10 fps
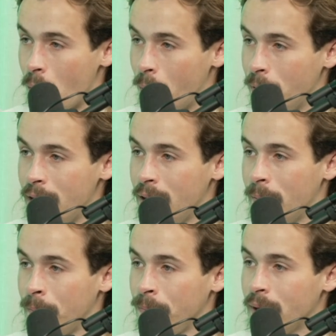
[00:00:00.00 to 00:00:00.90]
with it.
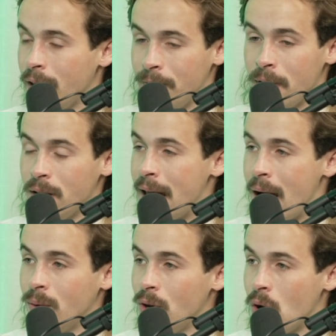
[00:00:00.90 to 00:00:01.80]
If they
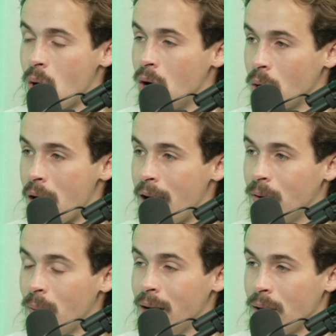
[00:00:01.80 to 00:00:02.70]
now no longer have a
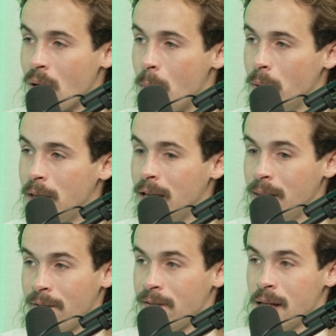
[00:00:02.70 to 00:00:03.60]
way to cope with it,
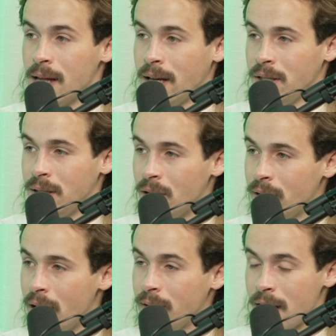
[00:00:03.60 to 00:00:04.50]
the feeling is still
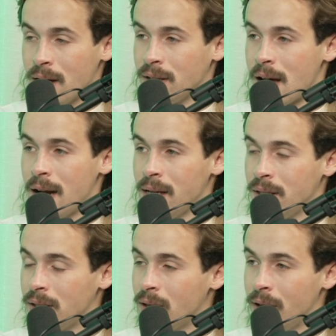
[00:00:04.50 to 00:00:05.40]
there, the anxiety is
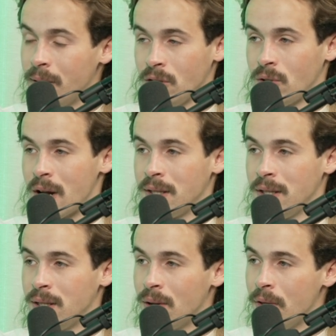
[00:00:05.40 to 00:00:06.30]
still there, the stress is
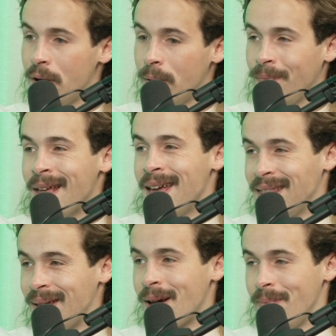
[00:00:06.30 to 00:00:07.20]
still there,
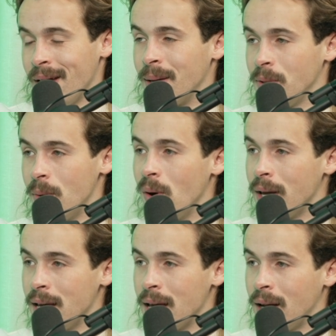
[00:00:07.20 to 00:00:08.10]
they might pick up
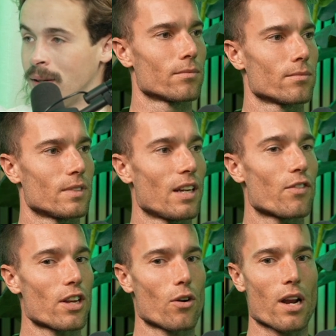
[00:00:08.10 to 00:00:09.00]
smoking again. If
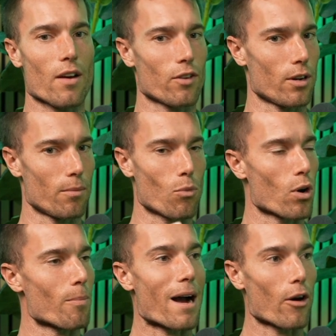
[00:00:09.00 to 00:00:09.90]
they don't have a more
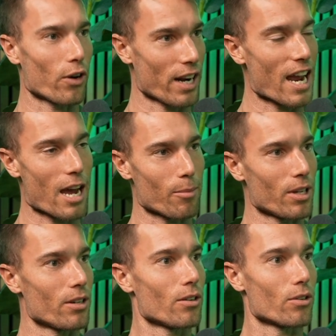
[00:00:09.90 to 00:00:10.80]
empowering
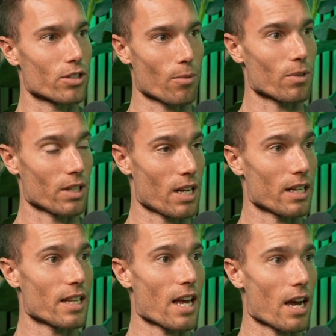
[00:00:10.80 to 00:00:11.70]
habit or something like
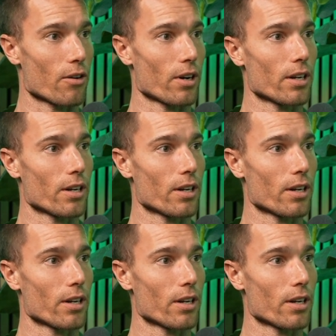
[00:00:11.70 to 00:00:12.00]
that, right?